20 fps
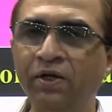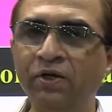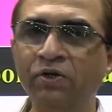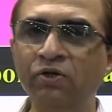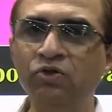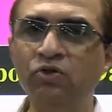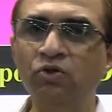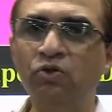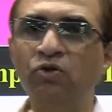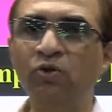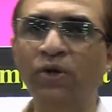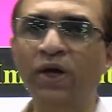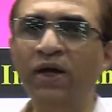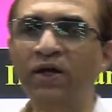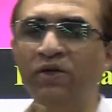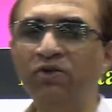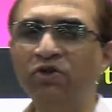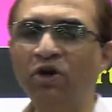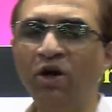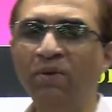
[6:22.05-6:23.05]
So to get
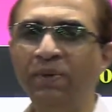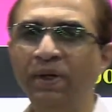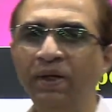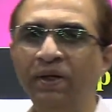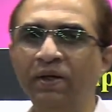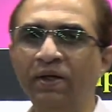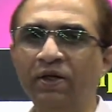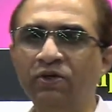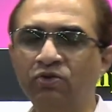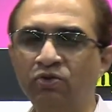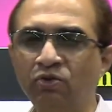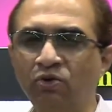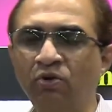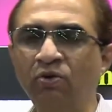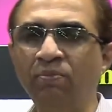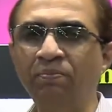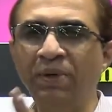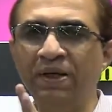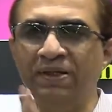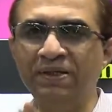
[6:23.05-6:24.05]
a job in
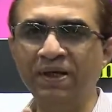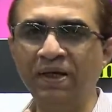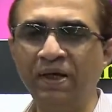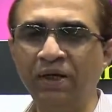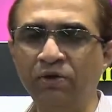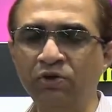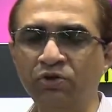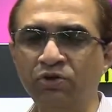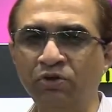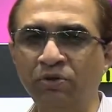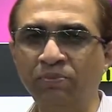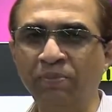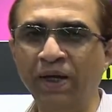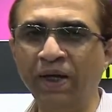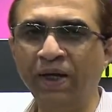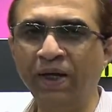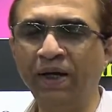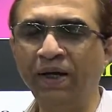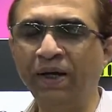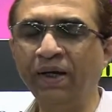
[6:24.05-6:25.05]
ISRO, basically you should be
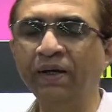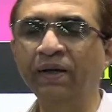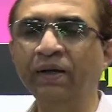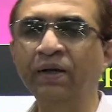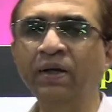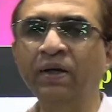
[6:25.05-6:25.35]
getting